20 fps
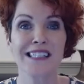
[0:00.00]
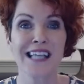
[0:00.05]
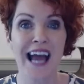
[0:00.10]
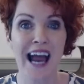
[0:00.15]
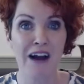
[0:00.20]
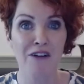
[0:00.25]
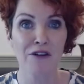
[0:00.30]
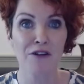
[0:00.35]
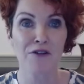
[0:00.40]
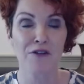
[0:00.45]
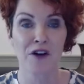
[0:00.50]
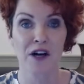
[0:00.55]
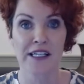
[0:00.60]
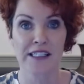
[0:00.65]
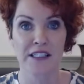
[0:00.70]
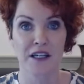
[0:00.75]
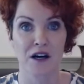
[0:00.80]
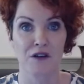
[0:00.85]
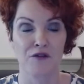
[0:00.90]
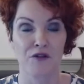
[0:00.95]

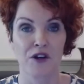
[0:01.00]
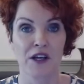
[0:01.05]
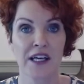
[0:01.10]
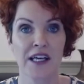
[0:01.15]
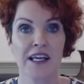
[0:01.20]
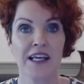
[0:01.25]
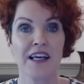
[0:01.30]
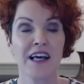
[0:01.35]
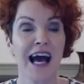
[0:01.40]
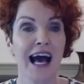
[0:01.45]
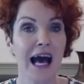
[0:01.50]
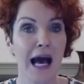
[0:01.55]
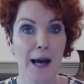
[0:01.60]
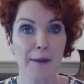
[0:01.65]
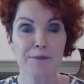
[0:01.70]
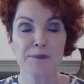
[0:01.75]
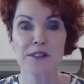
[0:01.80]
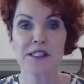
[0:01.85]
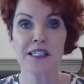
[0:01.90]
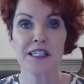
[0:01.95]
terrified of,
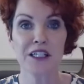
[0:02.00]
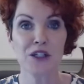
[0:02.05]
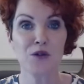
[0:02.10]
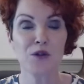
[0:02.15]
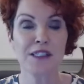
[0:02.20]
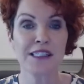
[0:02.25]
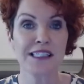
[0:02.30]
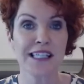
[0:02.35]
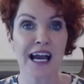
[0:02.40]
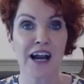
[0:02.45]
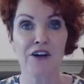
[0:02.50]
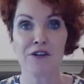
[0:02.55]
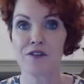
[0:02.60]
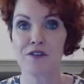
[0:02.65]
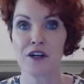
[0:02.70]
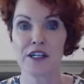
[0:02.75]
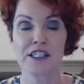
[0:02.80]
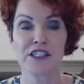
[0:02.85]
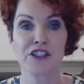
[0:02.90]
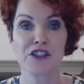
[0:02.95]
absolutely
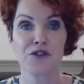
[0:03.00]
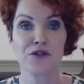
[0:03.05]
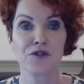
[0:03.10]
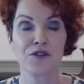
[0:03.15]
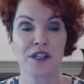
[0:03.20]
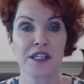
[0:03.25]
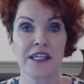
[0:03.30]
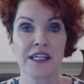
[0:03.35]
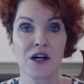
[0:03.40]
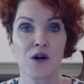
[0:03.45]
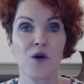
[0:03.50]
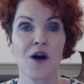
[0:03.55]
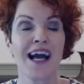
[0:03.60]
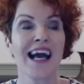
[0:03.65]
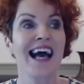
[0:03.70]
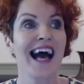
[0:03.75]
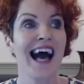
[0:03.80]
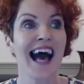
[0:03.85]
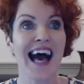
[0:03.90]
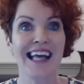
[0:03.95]
terrified of doing
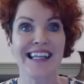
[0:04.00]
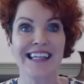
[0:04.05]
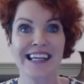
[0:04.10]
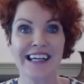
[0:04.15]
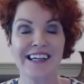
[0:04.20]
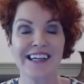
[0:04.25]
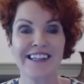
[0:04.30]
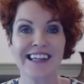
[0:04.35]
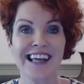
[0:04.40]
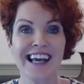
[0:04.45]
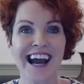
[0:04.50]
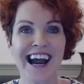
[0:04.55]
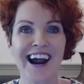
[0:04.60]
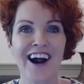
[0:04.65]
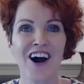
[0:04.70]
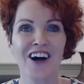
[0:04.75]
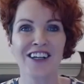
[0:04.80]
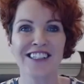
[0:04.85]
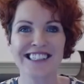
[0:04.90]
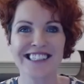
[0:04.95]
video. And here they
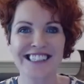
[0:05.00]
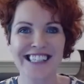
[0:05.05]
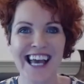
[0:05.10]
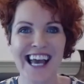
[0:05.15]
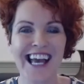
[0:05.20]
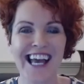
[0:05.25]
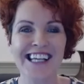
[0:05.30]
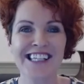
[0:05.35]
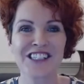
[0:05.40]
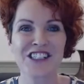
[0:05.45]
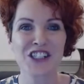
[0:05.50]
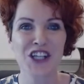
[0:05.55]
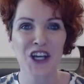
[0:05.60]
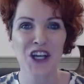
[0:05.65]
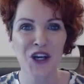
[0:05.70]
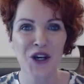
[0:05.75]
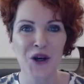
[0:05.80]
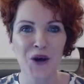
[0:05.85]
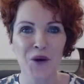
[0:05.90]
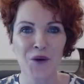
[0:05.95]
are on day
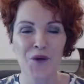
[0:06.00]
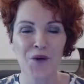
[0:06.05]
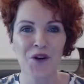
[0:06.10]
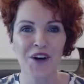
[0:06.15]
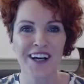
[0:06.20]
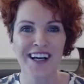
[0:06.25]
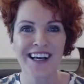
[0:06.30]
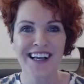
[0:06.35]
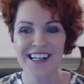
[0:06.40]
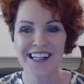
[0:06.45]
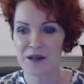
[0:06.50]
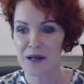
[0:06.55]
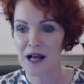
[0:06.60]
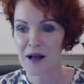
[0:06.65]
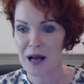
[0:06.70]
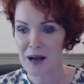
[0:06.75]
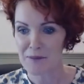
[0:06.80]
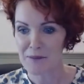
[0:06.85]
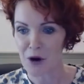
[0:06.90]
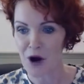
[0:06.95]
2.
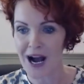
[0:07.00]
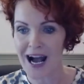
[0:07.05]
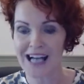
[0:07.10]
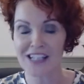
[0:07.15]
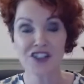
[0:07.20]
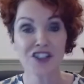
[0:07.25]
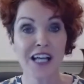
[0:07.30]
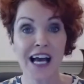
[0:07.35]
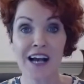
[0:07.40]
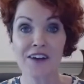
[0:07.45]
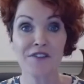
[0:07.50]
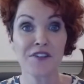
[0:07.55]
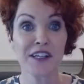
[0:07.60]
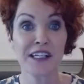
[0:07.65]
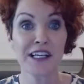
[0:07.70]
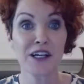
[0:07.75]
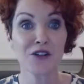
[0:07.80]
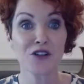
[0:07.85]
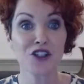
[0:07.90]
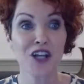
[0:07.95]
Put hashtag
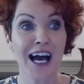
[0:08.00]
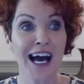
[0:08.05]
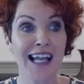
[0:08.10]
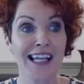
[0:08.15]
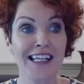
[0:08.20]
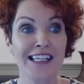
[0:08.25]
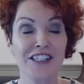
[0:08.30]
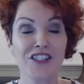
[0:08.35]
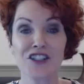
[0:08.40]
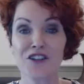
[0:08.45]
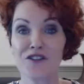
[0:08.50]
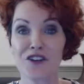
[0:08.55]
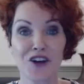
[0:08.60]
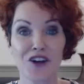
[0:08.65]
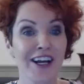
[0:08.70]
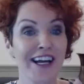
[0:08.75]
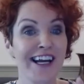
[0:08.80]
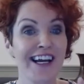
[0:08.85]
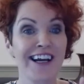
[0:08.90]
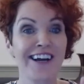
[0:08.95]
video challenge if you're
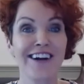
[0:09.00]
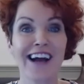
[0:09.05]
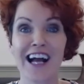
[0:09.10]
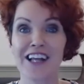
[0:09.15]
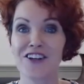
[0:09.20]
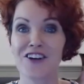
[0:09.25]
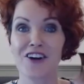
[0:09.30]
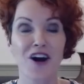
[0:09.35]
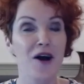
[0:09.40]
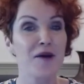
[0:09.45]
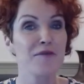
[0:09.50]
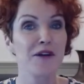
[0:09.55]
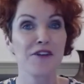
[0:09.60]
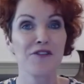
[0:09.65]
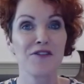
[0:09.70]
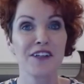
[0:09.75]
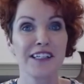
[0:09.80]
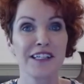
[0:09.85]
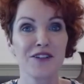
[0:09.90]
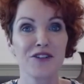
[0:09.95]
here and you're on my
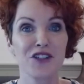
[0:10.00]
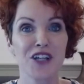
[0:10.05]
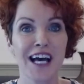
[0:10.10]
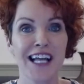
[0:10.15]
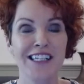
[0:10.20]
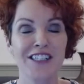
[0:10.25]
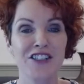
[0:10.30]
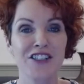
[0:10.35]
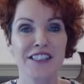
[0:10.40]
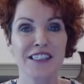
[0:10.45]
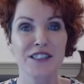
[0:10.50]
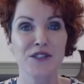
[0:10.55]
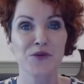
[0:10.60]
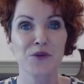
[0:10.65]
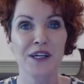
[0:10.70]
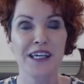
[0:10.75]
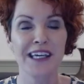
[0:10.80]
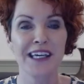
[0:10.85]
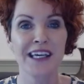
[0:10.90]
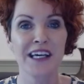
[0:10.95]
video challenge this
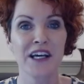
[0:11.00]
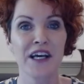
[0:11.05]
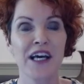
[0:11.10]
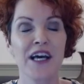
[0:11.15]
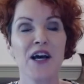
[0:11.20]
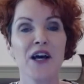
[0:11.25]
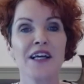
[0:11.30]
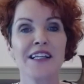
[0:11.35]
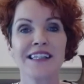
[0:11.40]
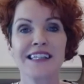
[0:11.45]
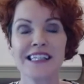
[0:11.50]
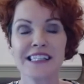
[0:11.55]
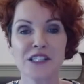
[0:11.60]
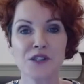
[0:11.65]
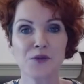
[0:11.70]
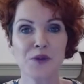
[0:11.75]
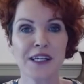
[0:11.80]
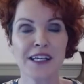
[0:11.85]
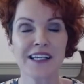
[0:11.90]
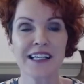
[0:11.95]
week.
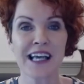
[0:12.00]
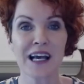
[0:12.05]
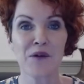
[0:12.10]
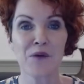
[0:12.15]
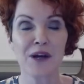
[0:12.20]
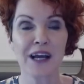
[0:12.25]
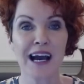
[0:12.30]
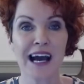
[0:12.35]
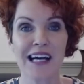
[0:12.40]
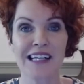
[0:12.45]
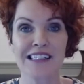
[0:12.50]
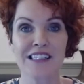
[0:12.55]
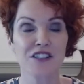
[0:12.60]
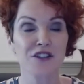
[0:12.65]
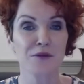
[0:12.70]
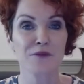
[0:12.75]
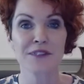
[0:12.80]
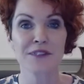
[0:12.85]
This week we had